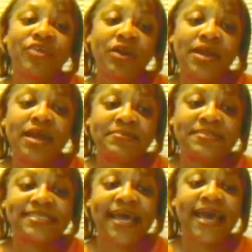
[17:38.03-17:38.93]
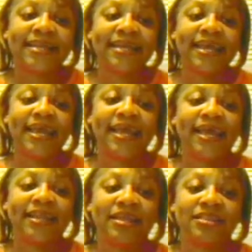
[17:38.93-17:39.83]
very upset
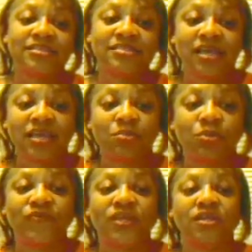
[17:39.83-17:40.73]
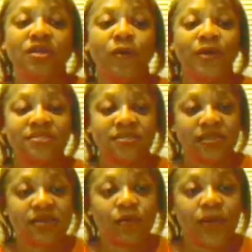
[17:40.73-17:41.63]
in the second movie, you know, in
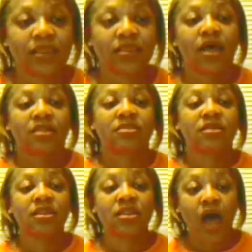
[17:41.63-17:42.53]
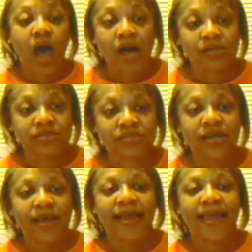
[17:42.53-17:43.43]
dealing with the loss
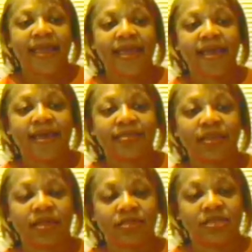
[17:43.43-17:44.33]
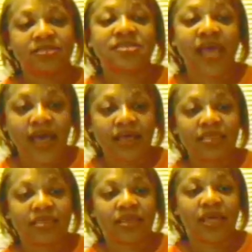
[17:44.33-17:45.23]
and the
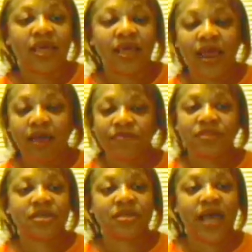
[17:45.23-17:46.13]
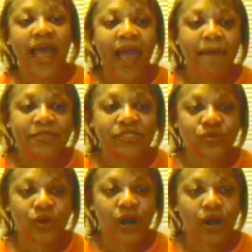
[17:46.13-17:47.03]
death and everything that happened
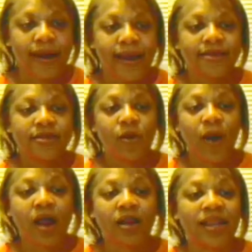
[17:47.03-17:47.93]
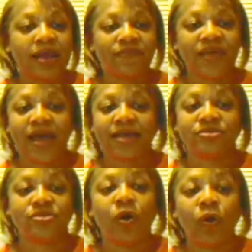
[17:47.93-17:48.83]
to her. You know, how her life got
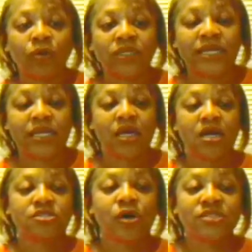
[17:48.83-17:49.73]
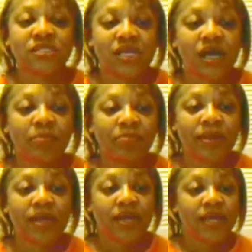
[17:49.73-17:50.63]
totally
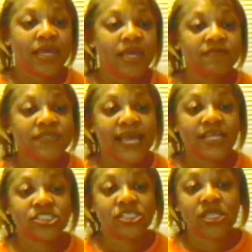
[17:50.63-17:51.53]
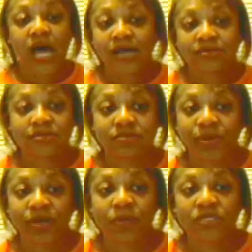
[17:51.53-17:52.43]
upheaved, and she lost
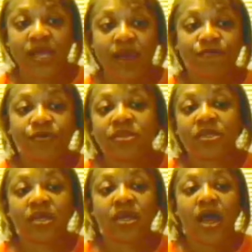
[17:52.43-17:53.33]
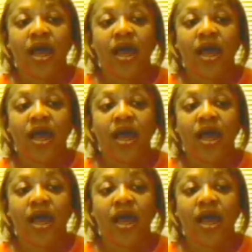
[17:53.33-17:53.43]
pretty much everything